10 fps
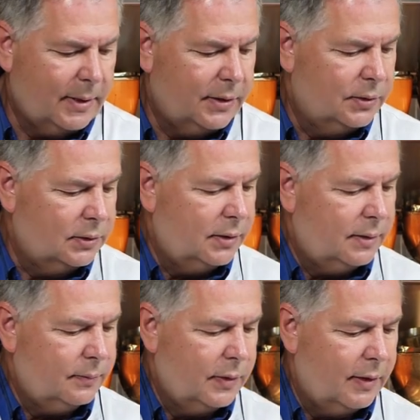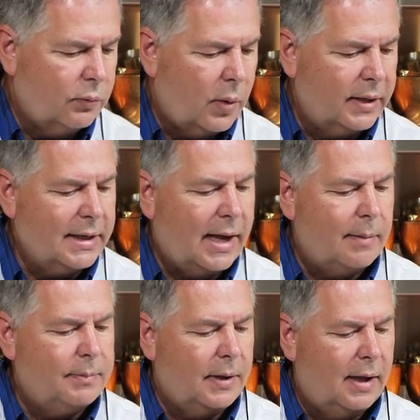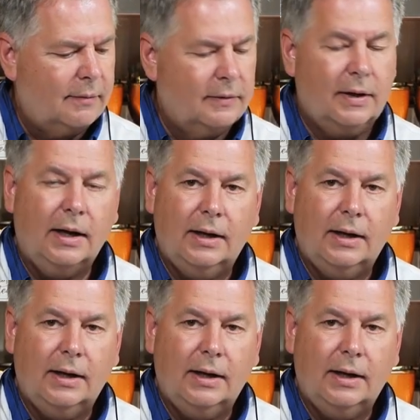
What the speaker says: about earlier. We have 1 cup of